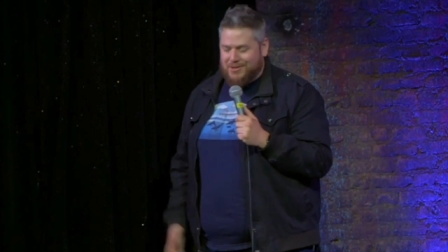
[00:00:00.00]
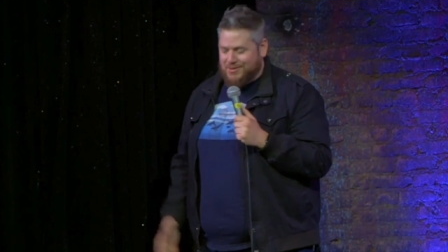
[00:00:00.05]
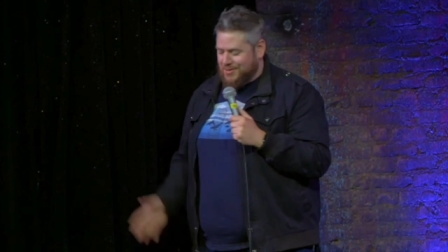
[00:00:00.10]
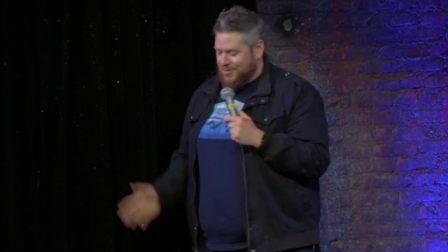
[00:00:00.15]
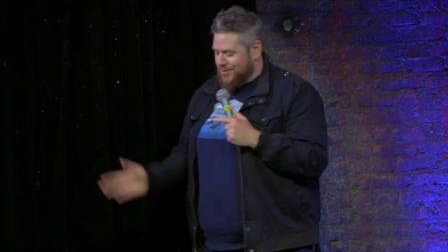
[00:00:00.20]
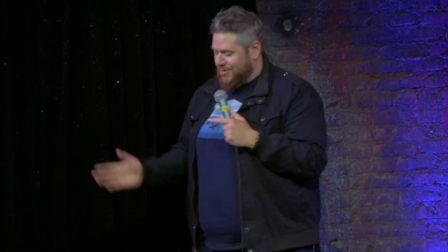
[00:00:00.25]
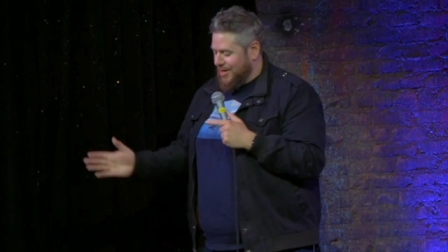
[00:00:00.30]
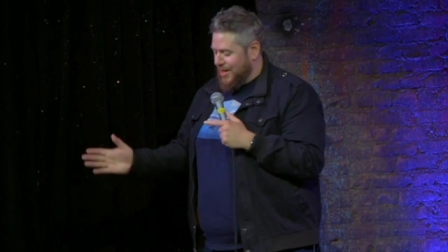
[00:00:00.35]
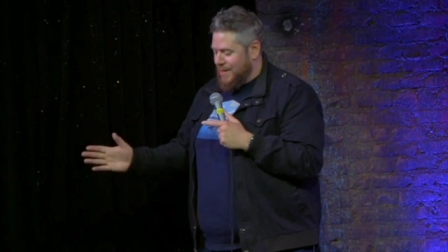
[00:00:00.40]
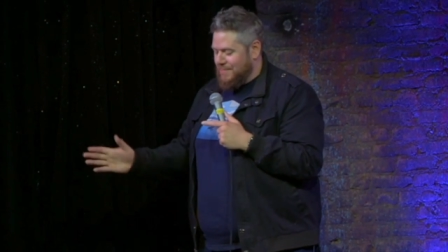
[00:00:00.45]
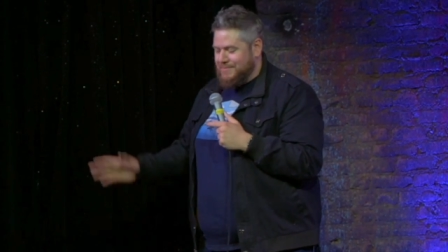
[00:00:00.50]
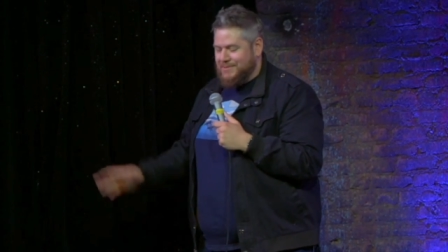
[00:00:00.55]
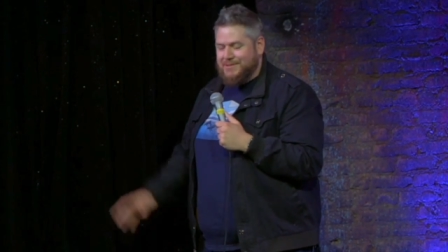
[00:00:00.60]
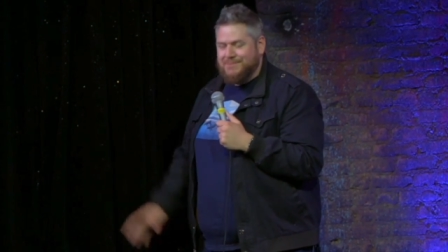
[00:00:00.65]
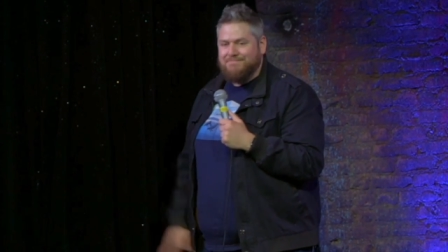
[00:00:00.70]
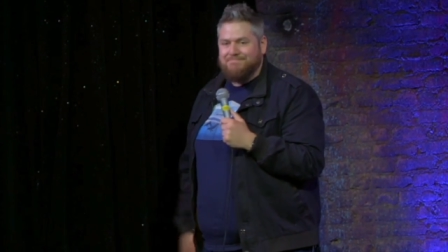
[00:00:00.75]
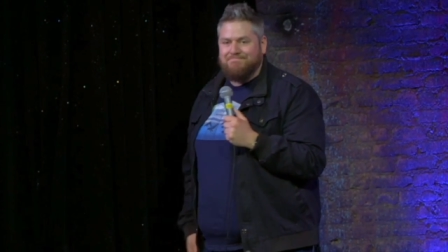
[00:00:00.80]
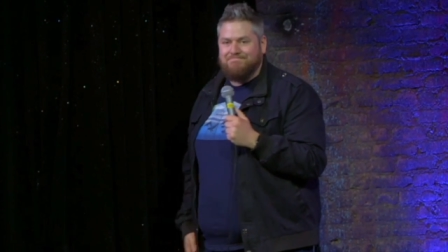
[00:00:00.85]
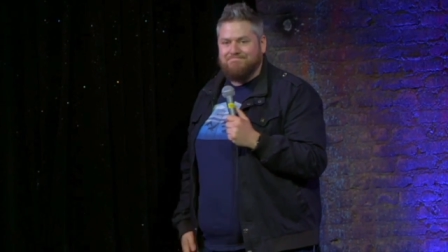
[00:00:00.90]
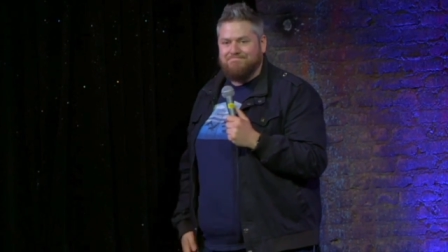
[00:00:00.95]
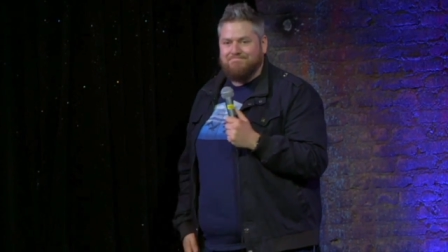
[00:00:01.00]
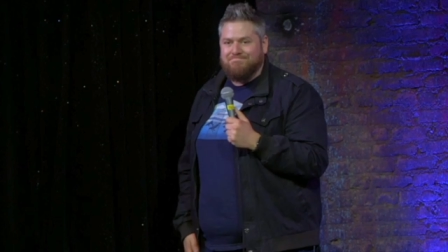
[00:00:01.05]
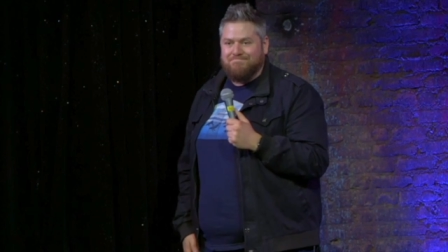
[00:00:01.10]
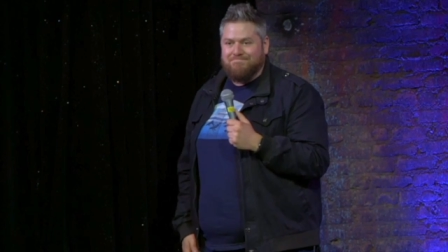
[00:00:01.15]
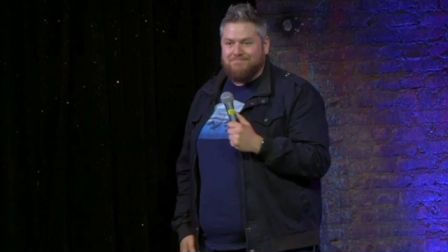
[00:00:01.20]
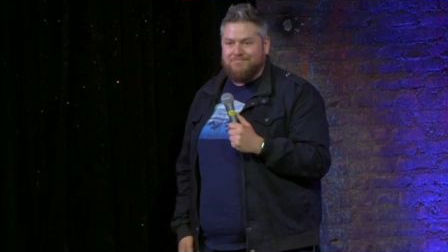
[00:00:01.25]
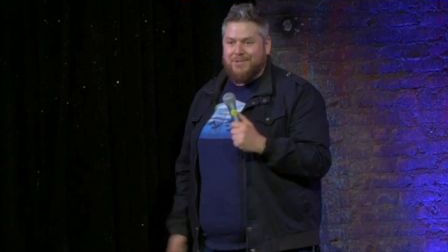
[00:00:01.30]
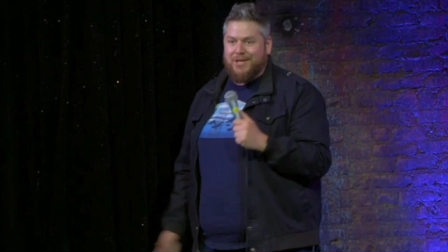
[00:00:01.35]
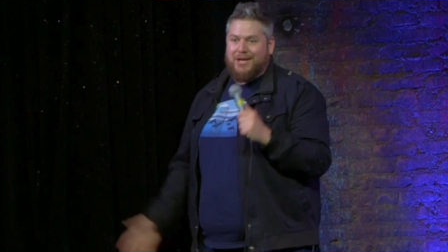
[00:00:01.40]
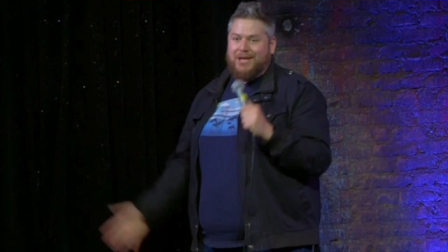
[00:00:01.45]
These are grapes.
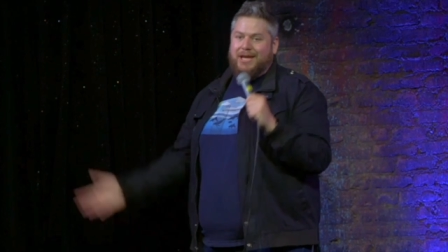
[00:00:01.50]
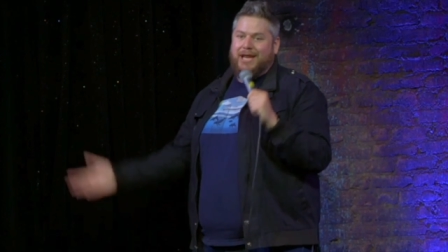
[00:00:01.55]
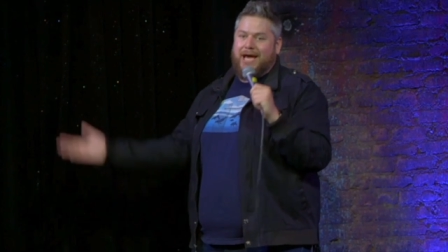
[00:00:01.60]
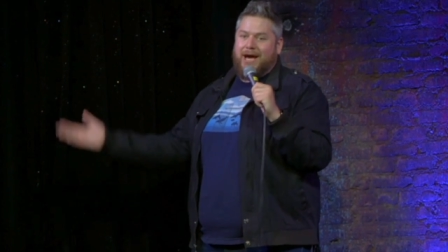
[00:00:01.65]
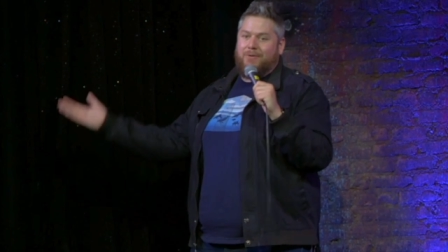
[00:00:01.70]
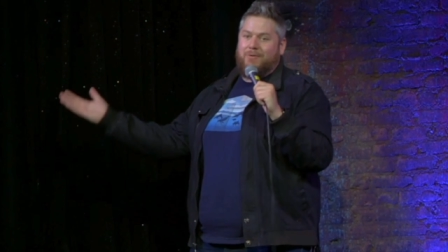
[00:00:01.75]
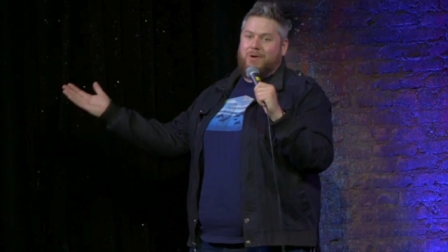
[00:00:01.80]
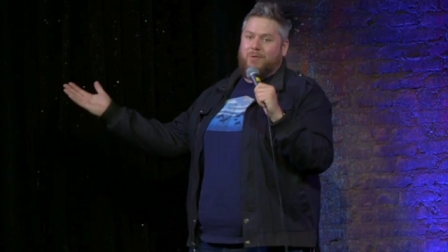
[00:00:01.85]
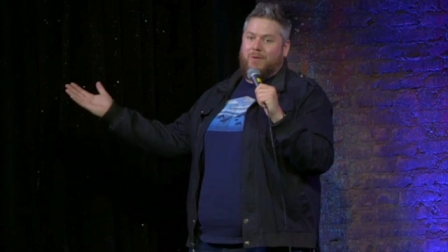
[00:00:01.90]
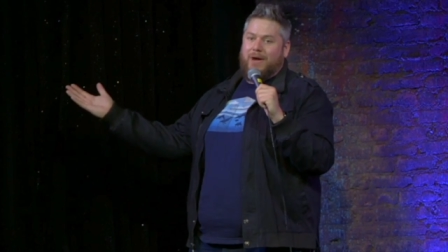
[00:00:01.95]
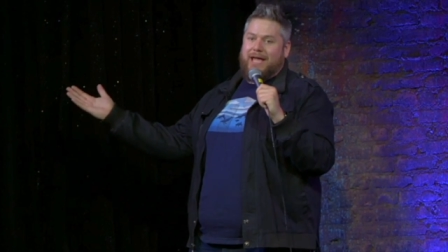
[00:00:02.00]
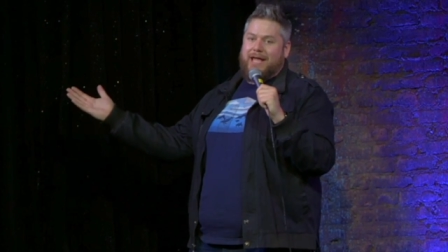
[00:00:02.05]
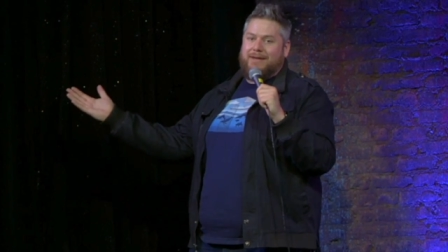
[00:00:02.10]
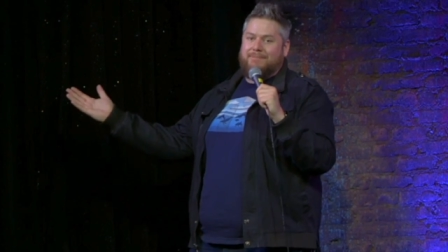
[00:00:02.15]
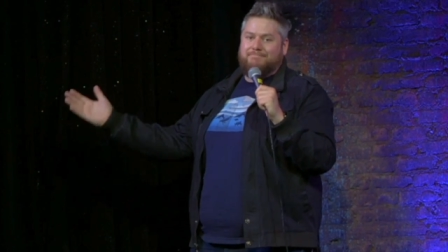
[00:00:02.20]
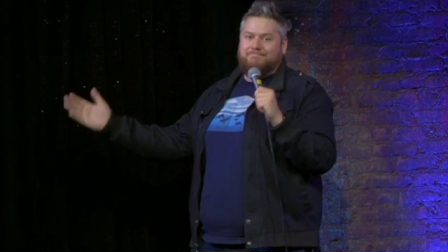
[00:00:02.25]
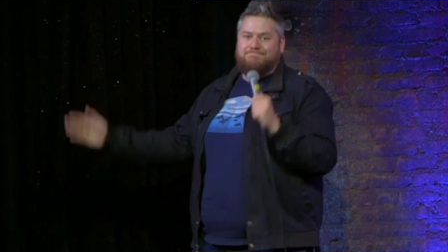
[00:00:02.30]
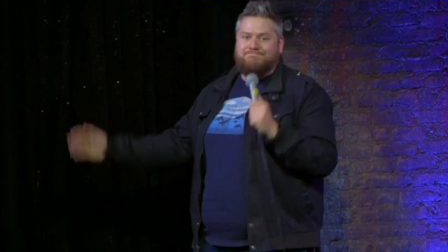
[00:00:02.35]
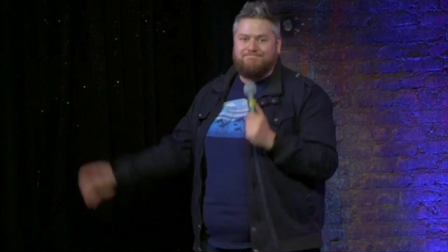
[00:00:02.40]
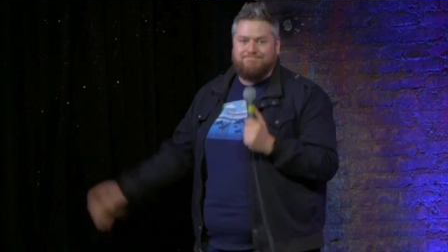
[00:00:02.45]
Now we wait.